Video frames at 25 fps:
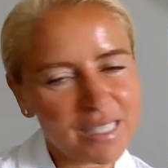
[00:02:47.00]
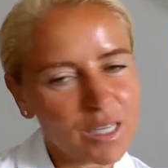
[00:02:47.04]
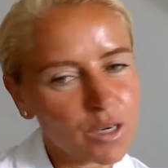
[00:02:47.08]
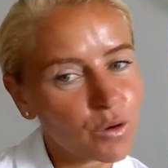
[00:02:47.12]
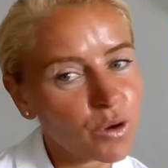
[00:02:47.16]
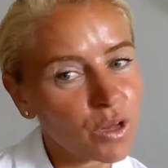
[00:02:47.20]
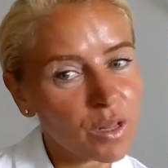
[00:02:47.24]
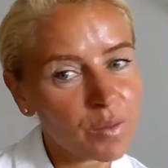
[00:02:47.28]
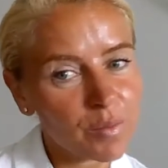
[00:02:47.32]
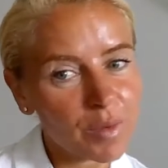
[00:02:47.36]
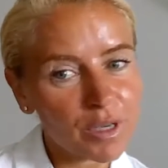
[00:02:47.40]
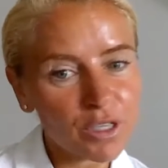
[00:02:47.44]

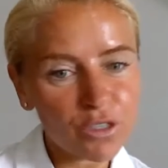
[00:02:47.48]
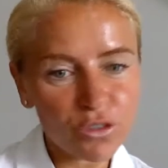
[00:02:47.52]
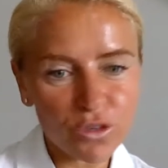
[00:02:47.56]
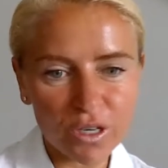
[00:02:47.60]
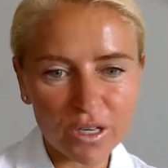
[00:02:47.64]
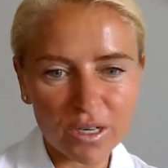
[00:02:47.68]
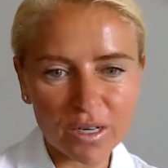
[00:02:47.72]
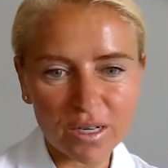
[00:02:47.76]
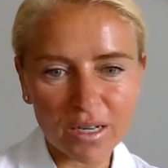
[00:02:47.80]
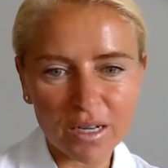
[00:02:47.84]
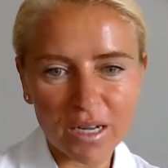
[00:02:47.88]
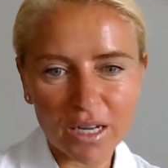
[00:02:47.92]
Did all of my
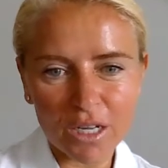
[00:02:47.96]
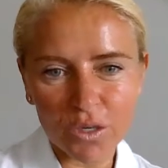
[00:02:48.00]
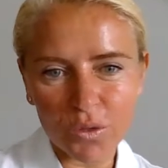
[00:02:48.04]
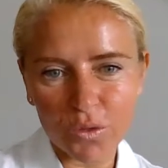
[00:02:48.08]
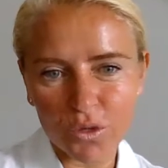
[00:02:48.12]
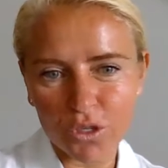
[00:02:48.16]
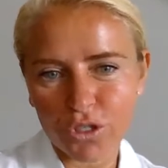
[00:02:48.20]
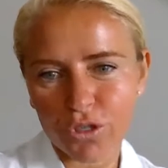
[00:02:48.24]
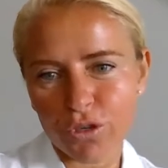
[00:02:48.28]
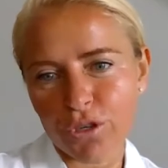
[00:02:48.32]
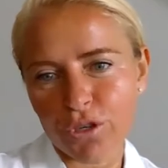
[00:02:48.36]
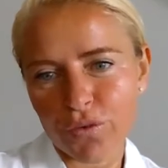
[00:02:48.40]
training at
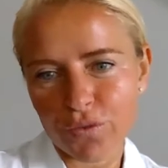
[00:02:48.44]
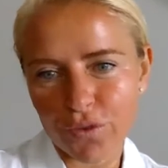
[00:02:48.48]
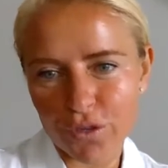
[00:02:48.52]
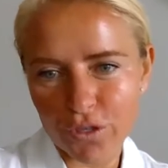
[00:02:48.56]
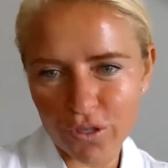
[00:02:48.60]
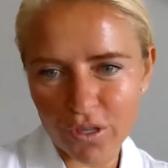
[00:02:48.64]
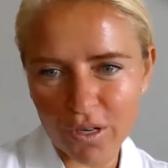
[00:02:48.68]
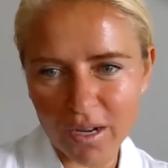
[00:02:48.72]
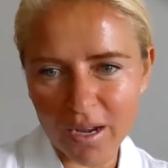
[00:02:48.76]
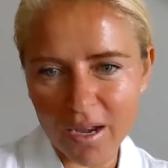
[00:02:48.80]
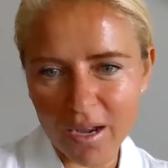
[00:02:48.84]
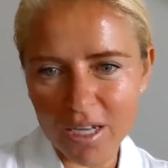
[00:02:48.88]
North Shore
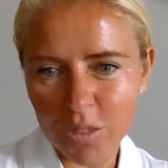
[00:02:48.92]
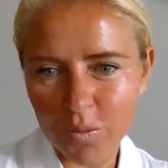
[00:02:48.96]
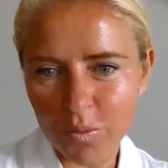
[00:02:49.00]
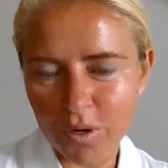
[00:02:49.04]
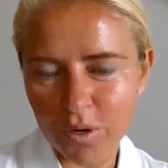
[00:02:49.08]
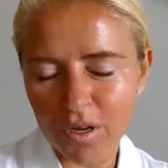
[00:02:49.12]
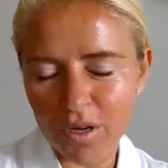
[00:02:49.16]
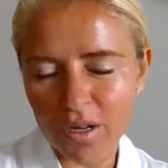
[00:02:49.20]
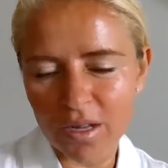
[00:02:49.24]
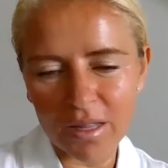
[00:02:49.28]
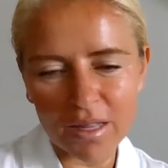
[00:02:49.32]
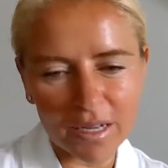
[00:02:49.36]
University
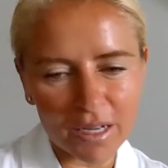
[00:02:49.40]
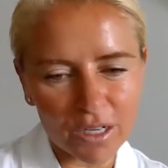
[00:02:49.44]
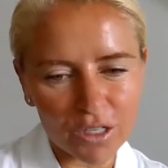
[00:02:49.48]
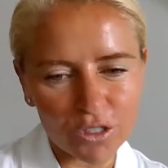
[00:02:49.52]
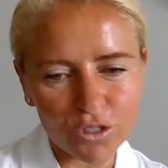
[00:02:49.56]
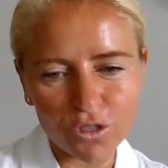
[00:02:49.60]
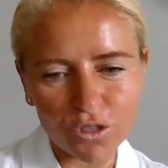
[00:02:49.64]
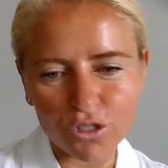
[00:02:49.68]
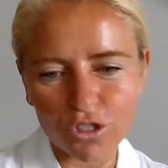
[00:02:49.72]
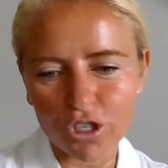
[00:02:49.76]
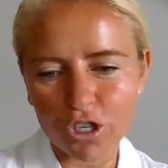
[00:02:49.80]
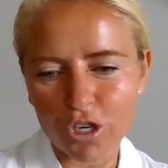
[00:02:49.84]
Hospital,
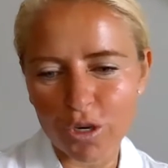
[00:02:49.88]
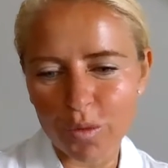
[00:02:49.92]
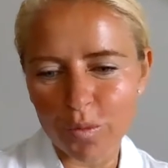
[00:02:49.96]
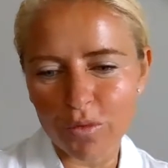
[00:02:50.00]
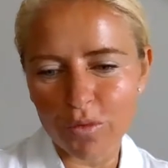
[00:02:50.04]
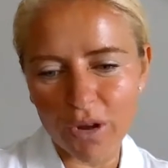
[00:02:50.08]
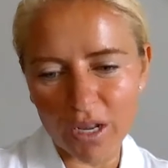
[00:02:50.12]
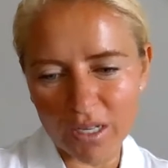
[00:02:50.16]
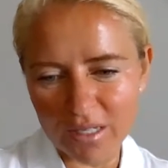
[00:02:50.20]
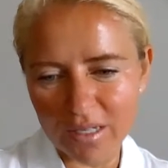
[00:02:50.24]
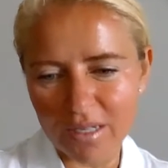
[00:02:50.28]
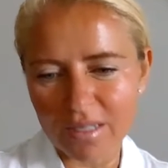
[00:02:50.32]

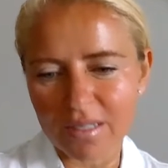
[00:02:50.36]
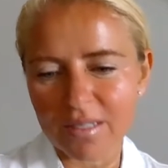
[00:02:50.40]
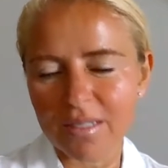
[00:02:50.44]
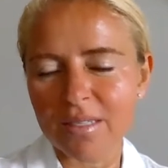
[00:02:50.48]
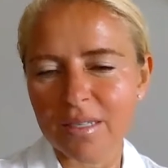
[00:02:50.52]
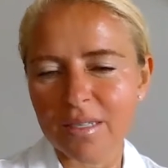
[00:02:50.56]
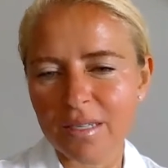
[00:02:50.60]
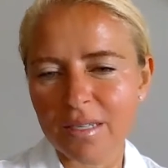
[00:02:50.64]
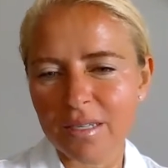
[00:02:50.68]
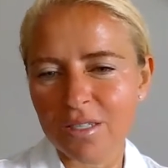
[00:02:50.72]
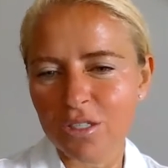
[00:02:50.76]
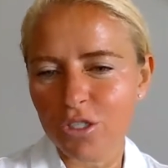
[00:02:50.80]
internship,
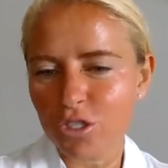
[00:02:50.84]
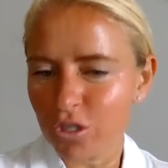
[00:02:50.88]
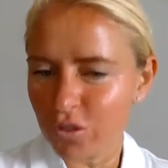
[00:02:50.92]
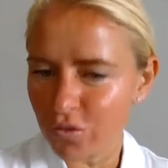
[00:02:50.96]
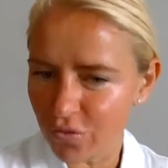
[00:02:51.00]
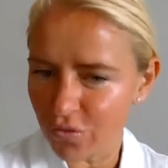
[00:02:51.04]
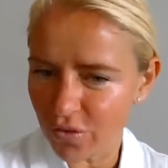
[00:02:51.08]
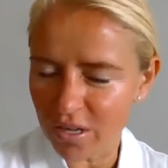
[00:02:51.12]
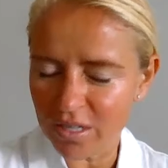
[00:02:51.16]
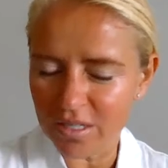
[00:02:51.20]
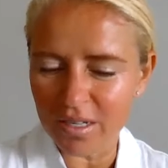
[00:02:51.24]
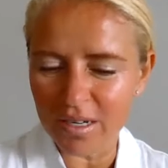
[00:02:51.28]
residency,
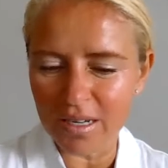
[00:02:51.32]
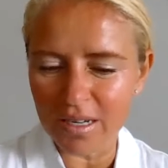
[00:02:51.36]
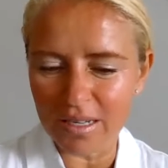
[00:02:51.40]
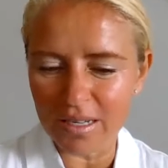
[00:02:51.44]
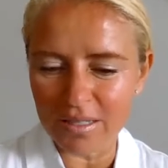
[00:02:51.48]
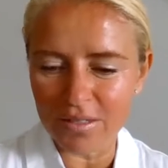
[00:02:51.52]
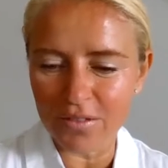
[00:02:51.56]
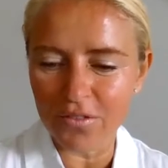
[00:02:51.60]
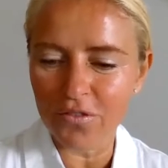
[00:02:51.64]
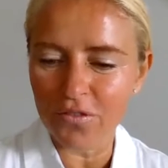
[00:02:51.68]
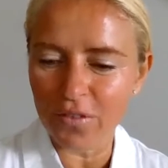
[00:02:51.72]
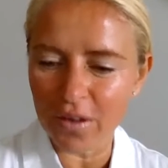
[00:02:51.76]
chief
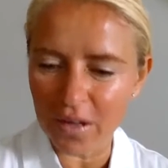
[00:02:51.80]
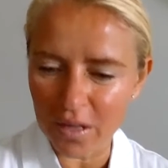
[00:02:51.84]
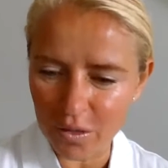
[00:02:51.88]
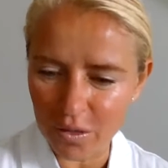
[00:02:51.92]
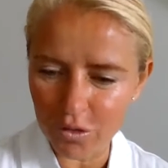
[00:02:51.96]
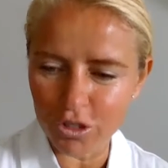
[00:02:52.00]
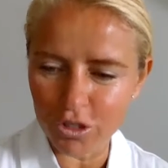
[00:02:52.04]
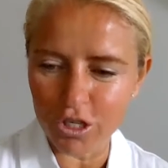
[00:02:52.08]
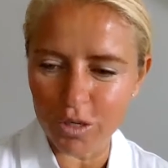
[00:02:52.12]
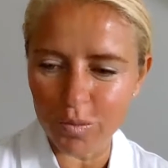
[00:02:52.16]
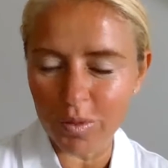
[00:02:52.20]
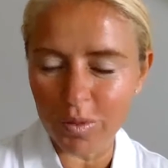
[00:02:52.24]
resident,
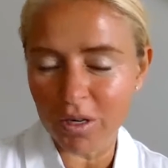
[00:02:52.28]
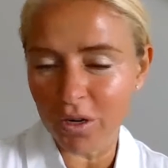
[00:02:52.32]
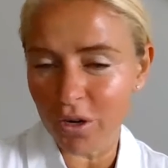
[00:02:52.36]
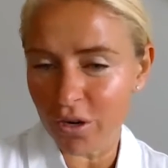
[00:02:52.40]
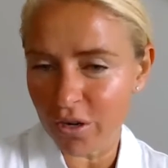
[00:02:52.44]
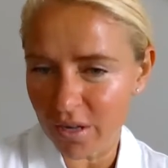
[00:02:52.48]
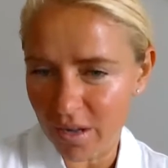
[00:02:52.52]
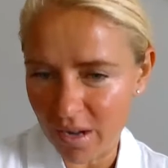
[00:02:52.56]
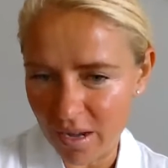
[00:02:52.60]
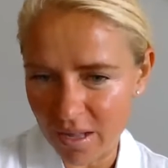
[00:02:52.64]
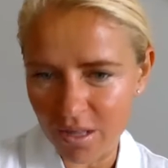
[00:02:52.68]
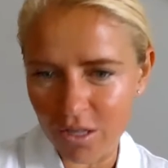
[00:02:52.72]
fellowship in
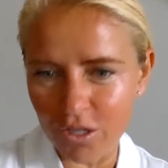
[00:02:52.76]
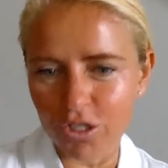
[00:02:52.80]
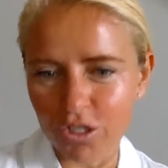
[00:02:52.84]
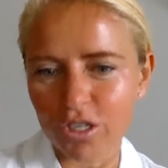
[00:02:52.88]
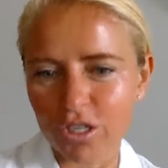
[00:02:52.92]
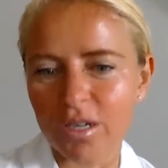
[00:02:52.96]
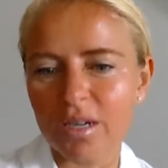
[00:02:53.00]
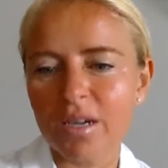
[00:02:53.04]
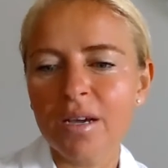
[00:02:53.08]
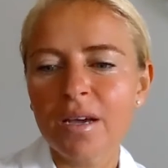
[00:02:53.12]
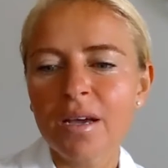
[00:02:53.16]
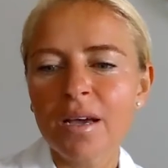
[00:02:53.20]

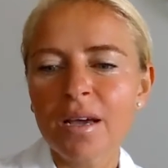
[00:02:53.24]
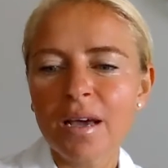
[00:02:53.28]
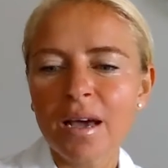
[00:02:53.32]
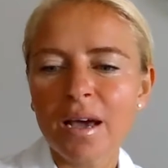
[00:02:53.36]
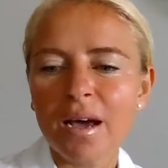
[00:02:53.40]
cardiology,